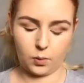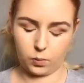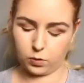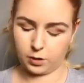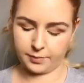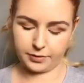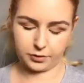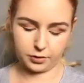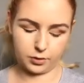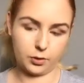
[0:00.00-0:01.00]
warmth
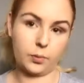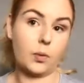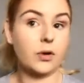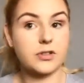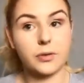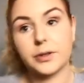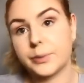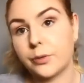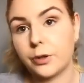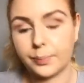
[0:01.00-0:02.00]
to what is
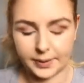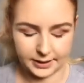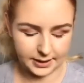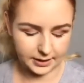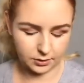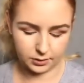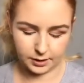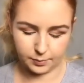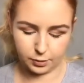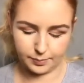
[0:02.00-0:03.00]
already warm, but like, you know,
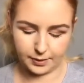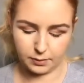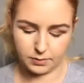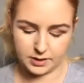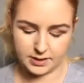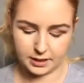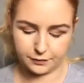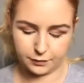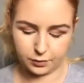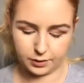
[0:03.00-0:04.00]
like more brown instead
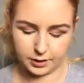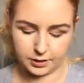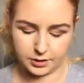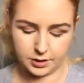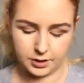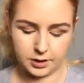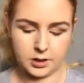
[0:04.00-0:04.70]
of orange.